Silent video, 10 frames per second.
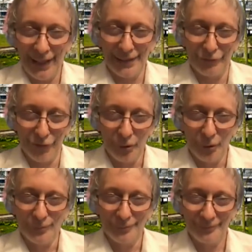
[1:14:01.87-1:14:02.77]
a
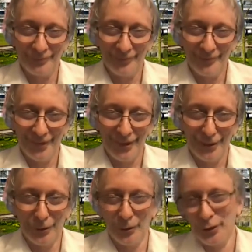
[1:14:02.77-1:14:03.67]
flaw,
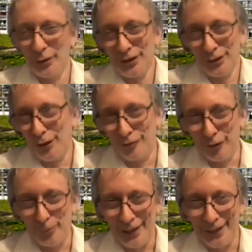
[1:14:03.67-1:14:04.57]
or you cannot
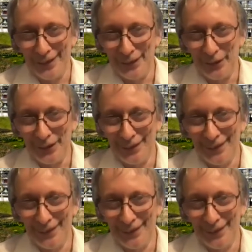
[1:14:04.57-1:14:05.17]
form that theory.